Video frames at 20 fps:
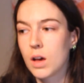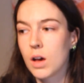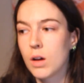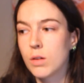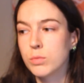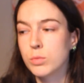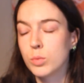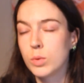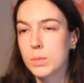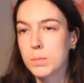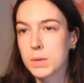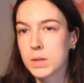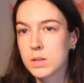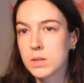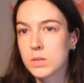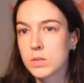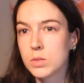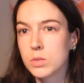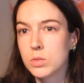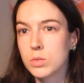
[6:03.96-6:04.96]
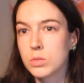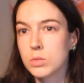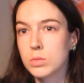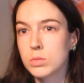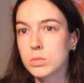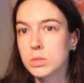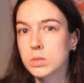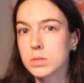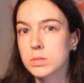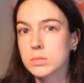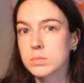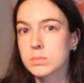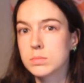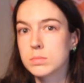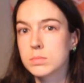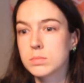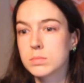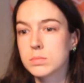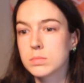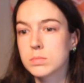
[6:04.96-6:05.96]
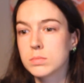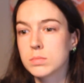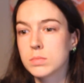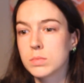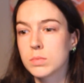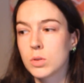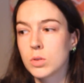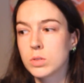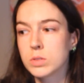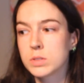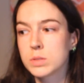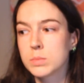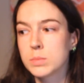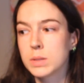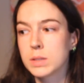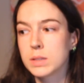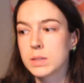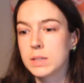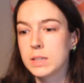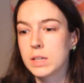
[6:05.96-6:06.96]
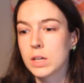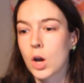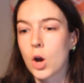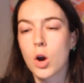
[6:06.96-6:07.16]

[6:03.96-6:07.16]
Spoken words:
of women who ultimately